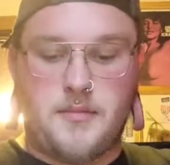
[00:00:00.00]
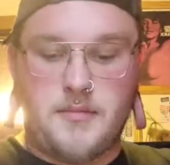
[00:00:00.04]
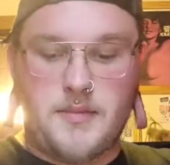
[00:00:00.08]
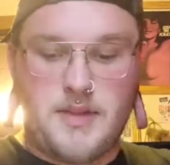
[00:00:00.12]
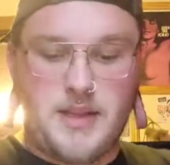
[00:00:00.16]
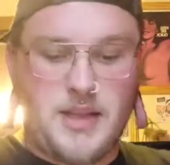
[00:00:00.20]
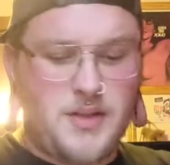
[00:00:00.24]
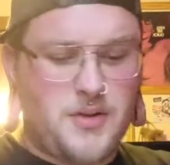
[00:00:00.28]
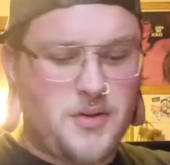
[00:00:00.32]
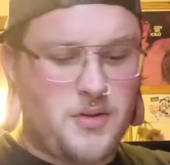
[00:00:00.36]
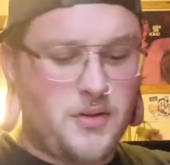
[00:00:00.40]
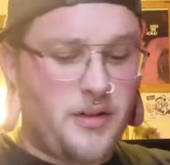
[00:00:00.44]

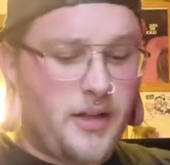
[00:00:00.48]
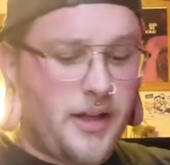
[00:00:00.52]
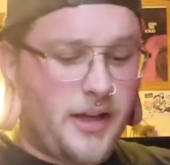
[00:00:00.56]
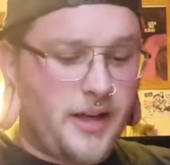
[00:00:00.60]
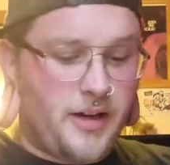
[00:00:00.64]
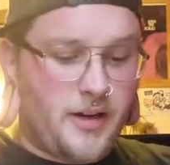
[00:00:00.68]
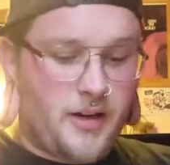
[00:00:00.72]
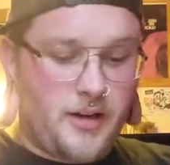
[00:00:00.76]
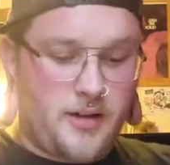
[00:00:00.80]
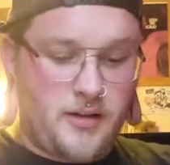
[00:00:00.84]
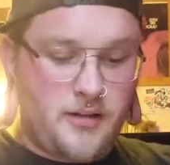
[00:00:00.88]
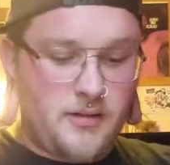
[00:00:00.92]
Each
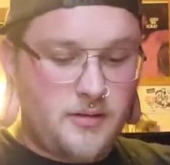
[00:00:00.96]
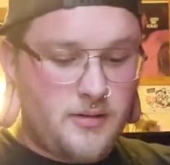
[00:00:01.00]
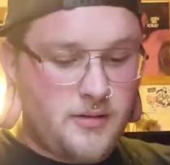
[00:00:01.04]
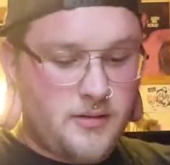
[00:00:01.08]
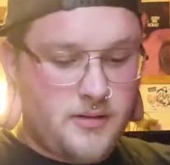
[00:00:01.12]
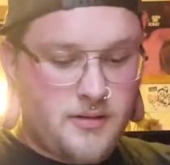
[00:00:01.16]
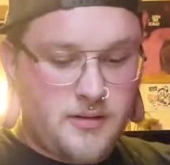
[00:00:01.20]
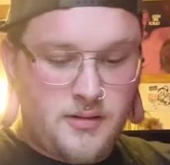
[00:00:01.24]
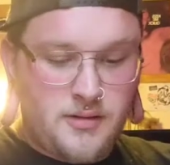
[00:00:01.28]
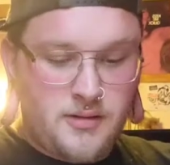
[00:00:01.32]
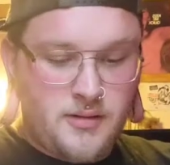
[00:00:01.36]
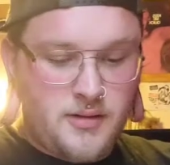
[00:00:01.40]
layer,
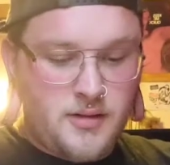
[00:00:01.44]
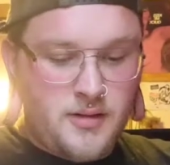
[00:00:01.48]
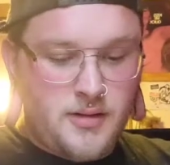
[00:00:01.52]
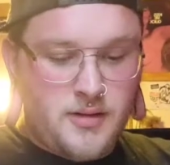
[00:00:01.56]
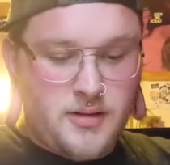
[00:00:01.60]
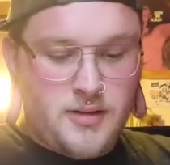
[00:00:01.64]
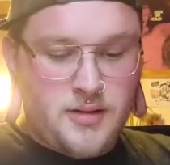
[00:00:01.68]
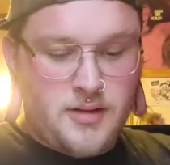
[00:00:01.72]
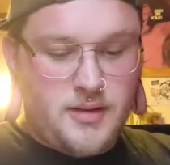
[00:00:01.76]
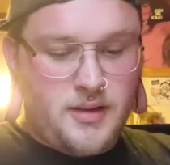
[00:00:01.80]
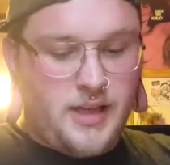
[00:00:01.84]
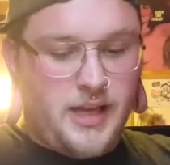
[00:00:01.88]

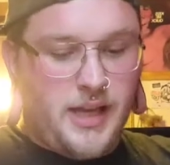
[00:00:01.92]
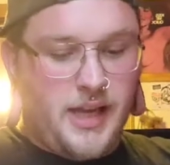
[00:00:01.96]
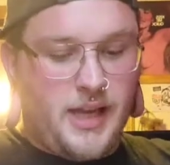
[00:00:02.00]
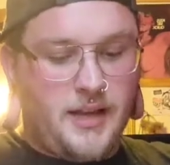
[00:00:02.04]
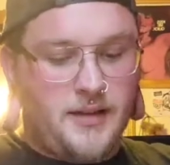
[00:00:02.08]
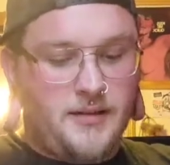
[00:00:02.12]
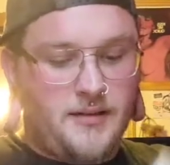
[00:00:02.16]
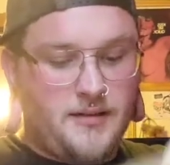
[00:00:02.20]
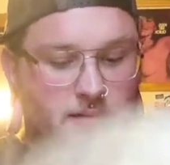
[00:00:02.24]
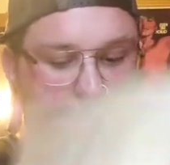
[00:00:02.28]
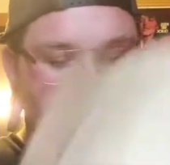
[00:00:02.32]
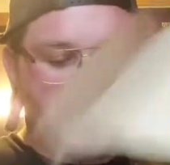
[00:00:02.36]
they
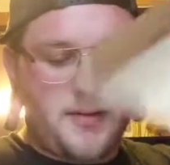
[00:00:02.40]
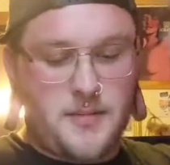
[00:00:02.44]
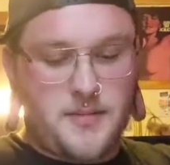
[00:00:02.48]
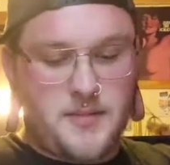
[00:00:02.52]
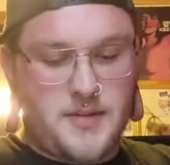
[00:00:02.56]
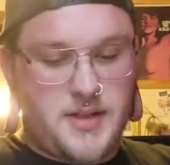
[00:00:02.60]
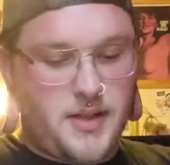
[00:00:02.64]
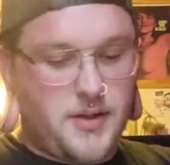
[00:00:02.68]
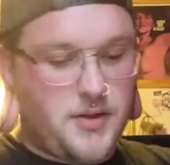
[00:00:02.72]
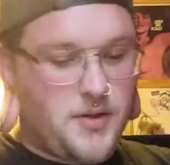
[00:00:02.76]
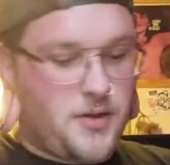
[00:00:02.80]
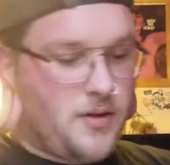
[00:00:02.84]
add some
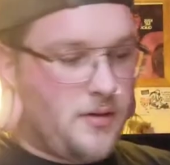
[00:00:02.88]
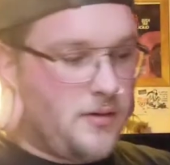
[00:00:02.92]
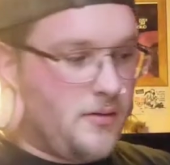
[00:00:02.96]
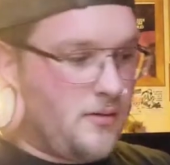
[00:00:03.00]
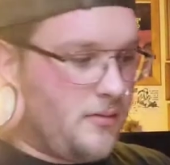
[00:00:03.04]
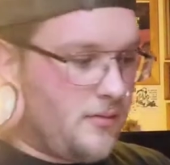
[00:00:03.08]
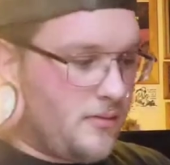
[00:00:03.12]
tissue,